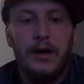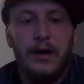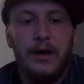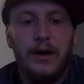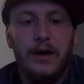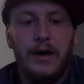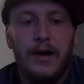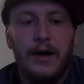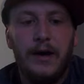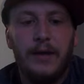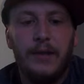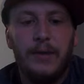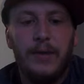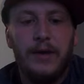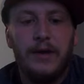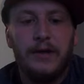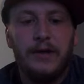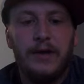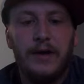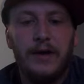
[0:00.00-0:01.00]
Now,
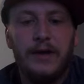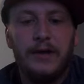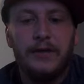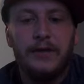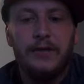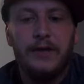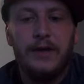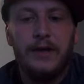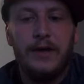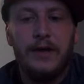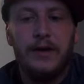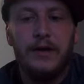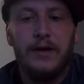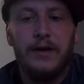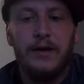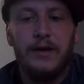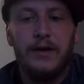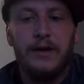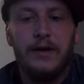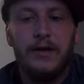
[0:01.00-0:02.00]
my daughter's hair
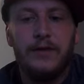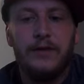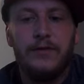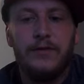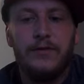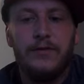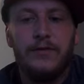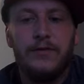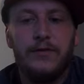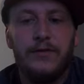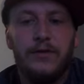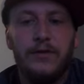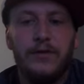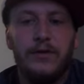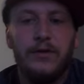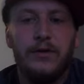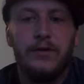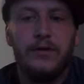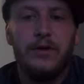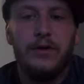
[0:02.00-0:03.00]
is
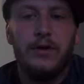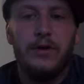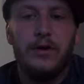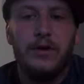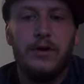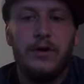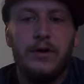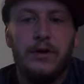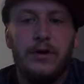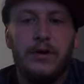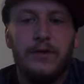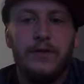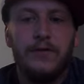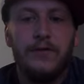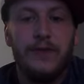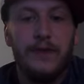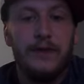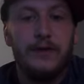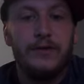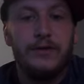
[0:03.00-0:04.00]

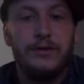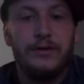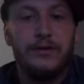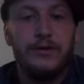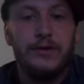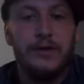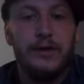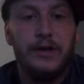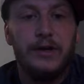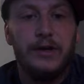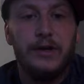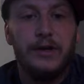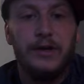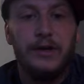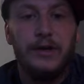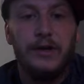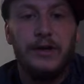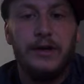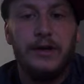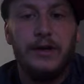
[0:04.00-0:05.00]
fairly straight.
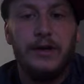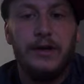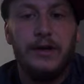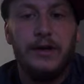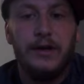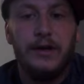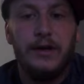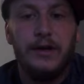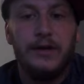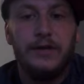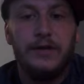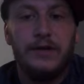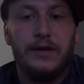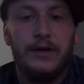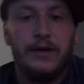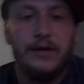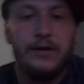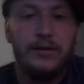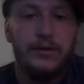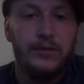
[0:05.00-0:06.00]
It's got
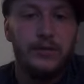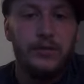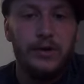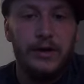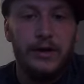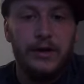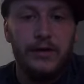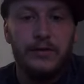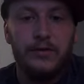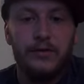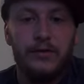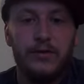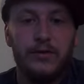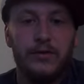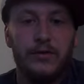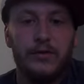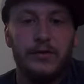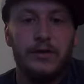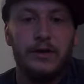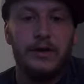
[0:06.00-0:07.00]
a little waves
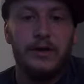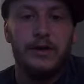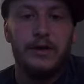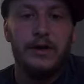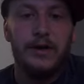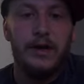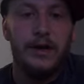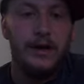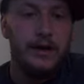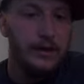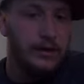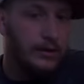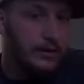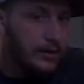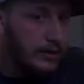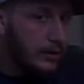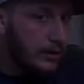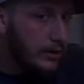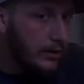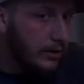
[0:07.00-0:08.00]
to it and
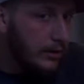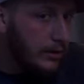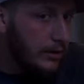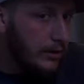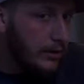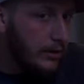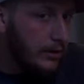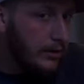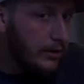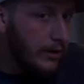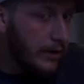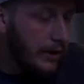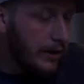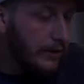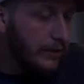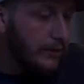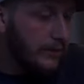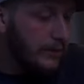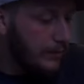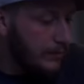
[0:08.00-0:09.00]

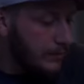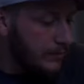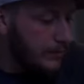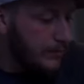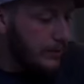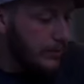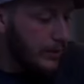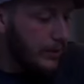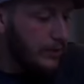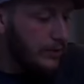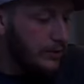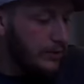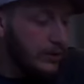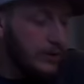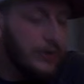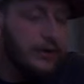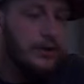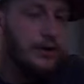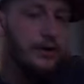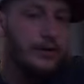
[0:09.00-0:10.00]
nice big
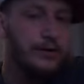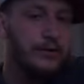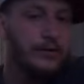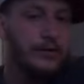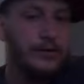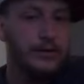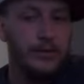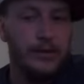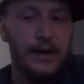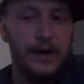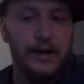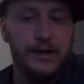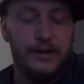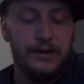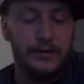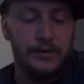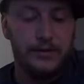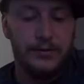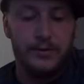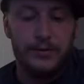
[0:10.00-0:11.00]
chunk of curls in the back. They
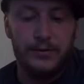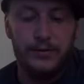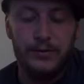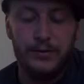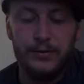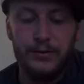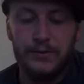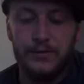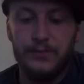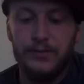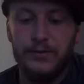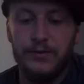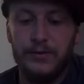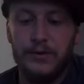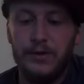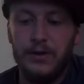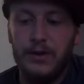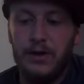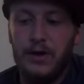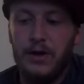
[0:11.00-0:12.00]
look real beautiful.
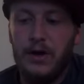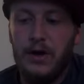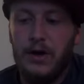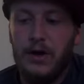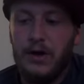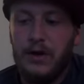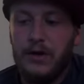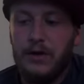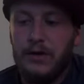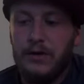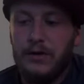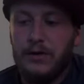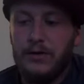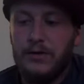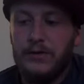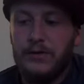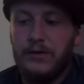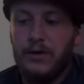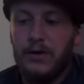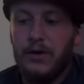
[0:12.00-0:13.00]

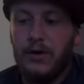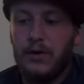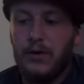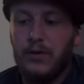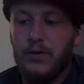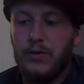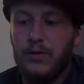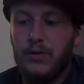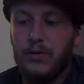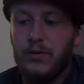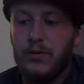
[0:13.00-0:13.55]
So